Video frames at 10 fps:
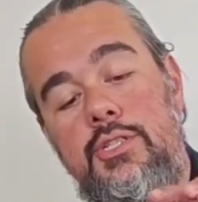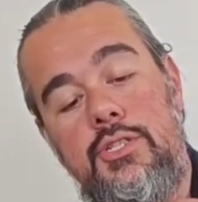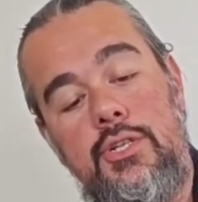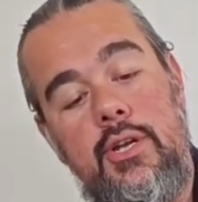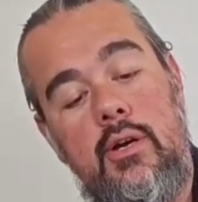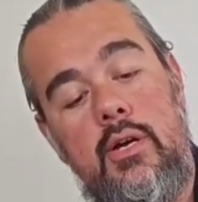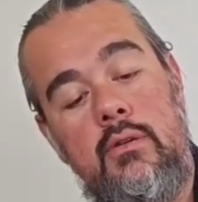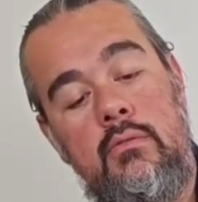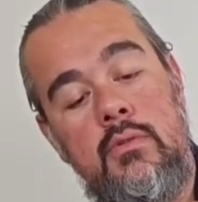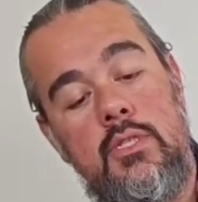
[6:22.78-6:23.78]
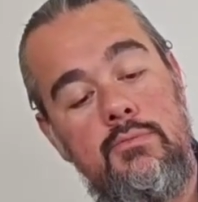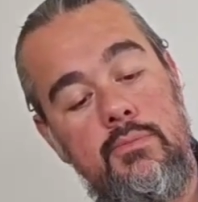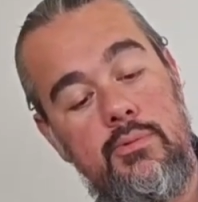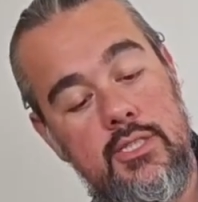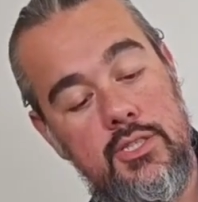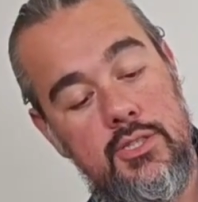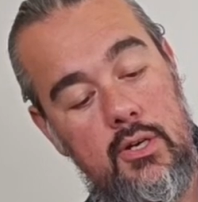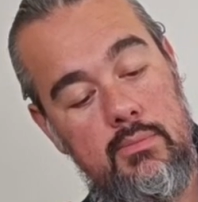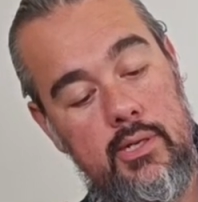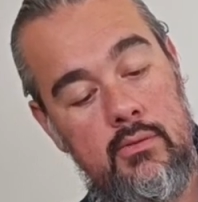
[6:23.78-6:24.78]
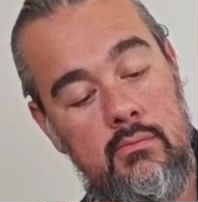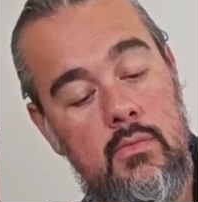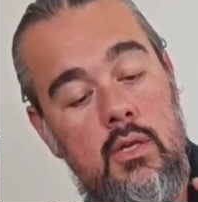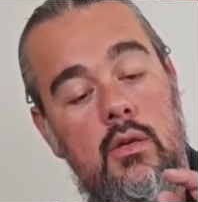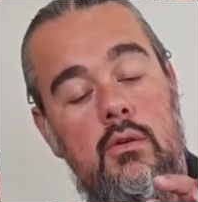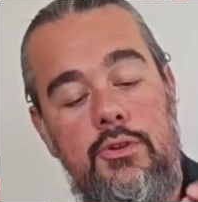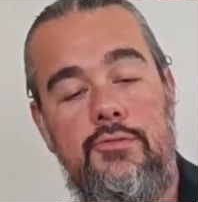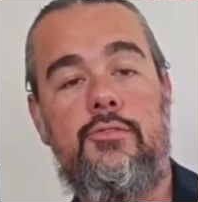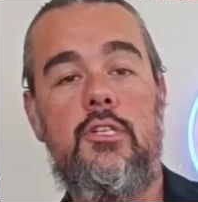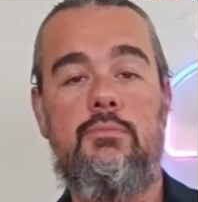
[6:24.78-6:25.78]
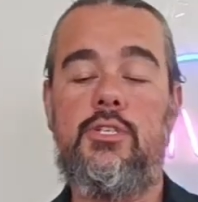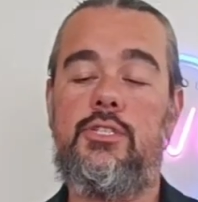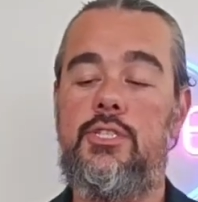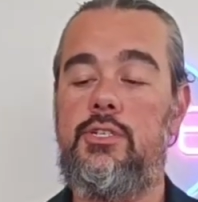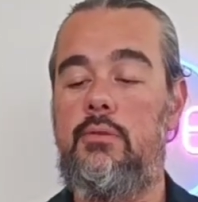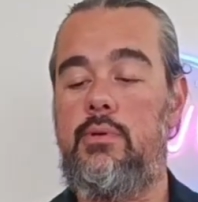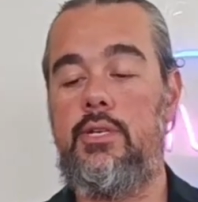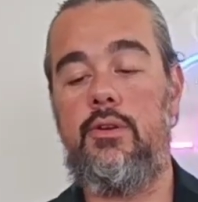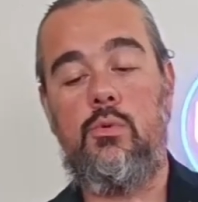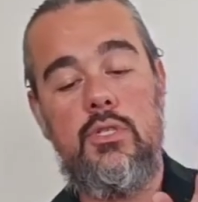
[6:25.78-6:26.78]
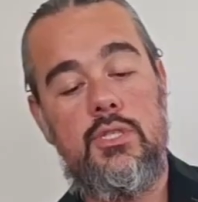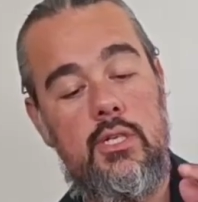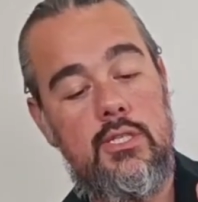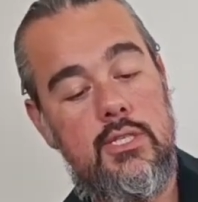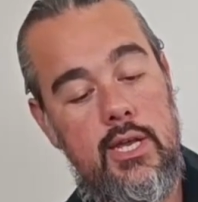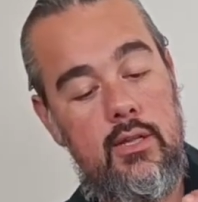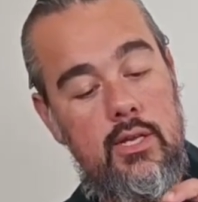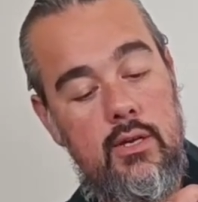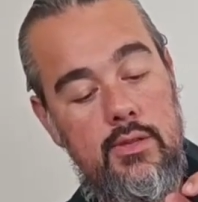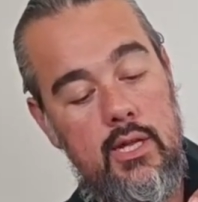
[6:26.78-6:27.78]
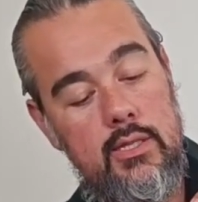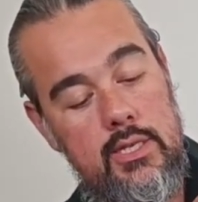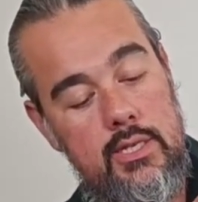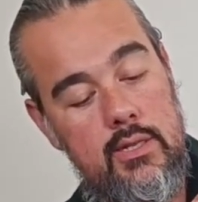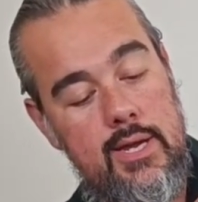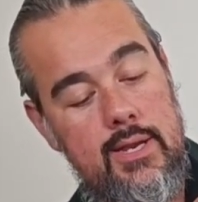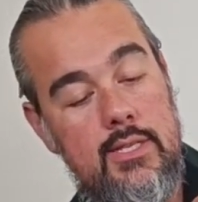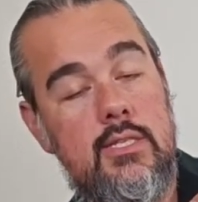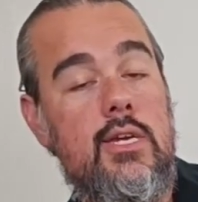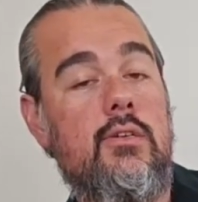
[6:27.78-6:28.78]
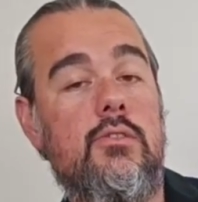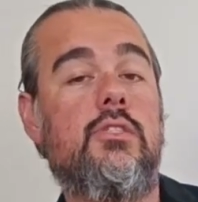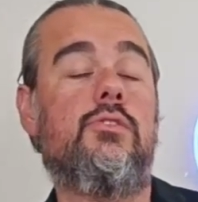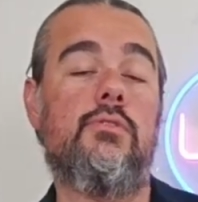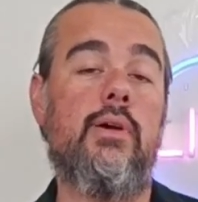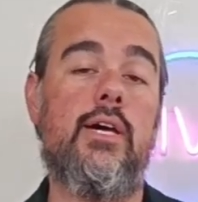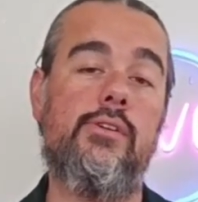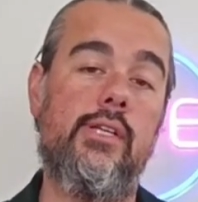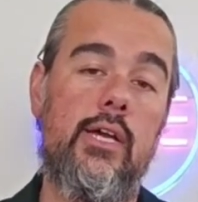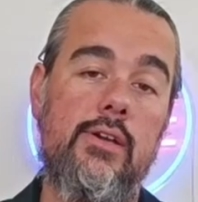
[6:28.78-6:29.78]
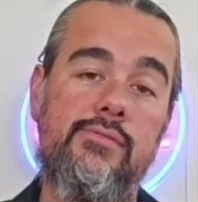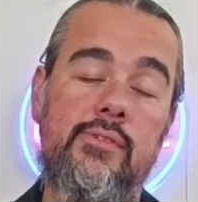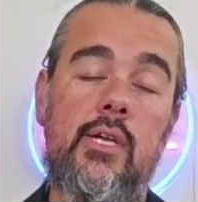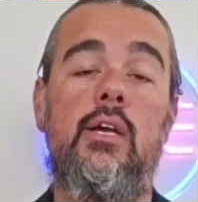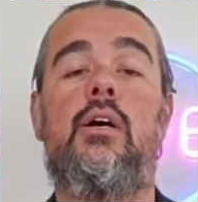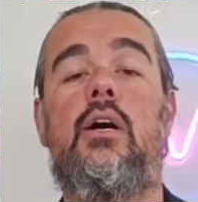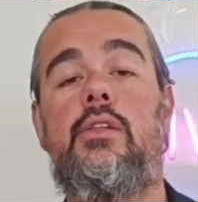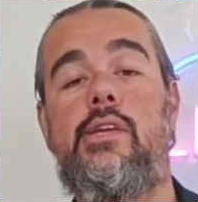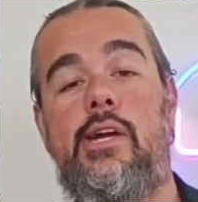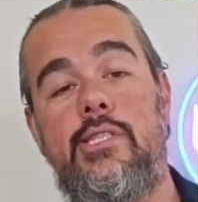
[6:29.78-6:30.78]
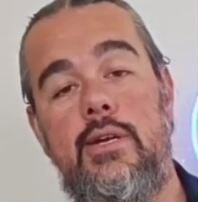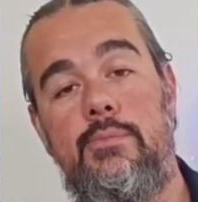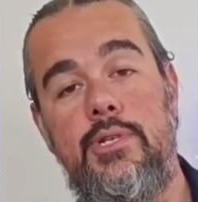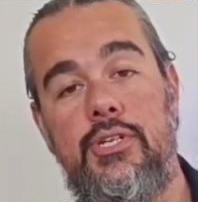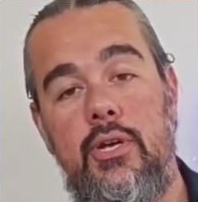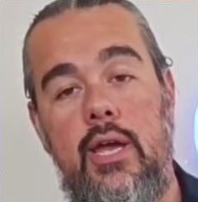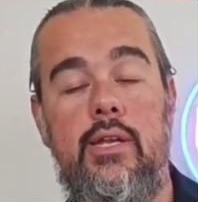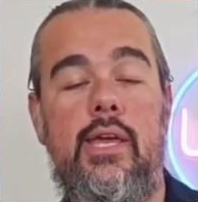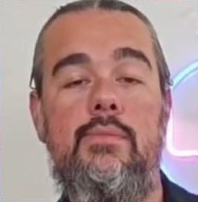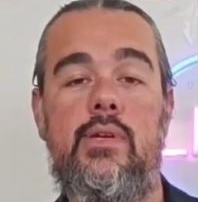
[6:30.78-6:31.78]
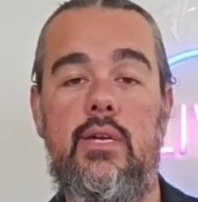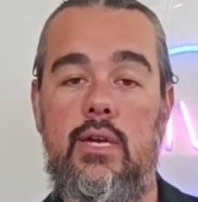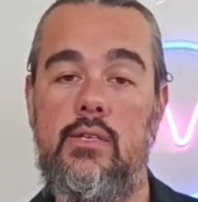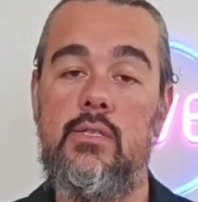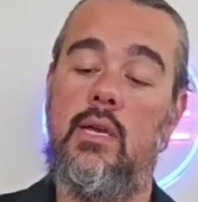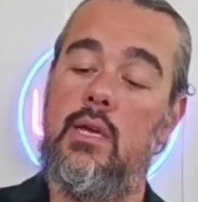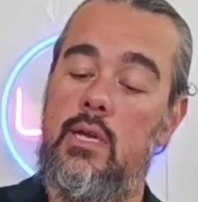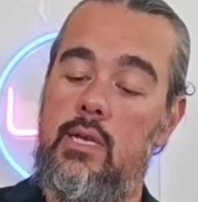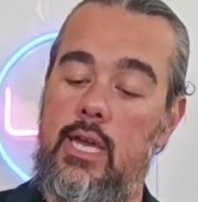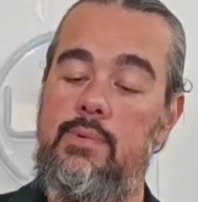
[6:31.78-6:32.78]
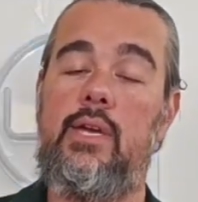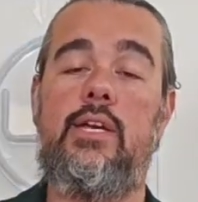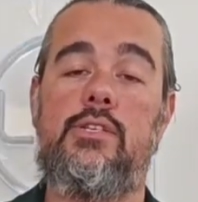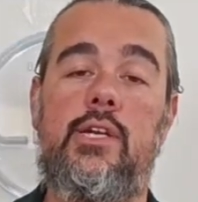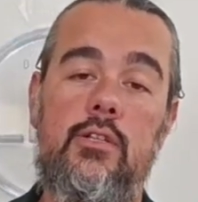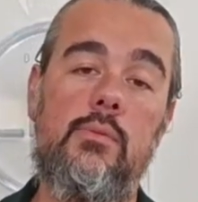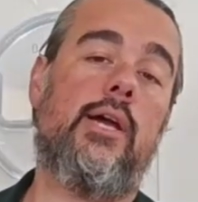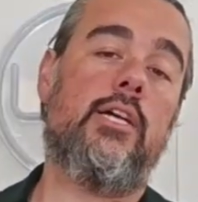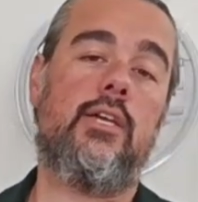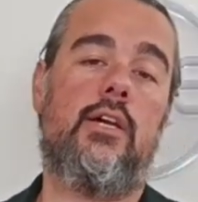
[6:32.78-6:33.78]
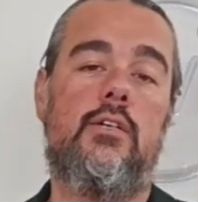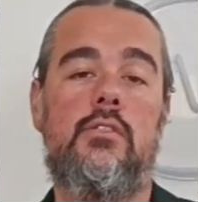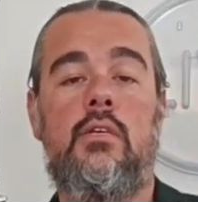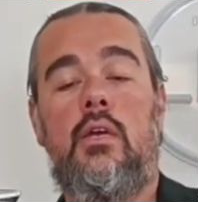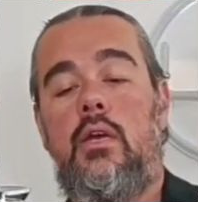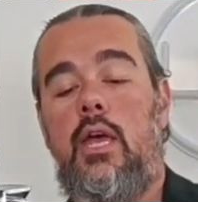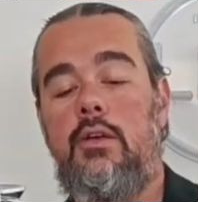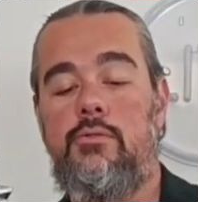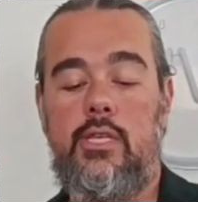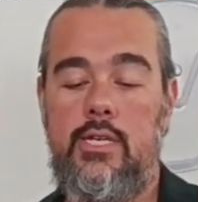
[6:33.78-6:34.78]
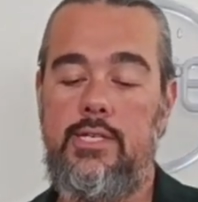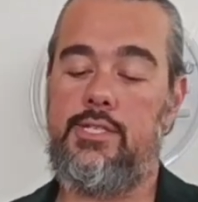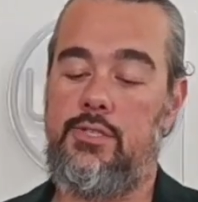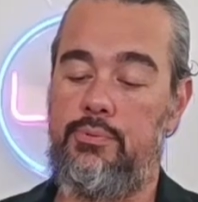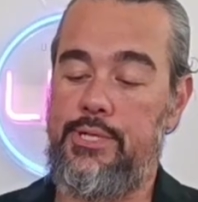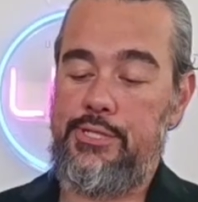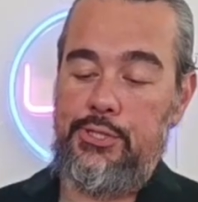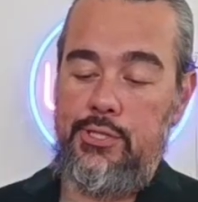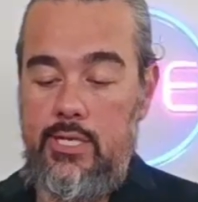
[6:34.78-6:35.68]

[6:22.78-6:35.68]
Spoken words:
to turn it on, simply press the start button. When you first push the start button, it will start cycling on the LED light. It cycles through the battery life, the air temperature, and KPAs. KPAs are kilopascals, and what that is the pressure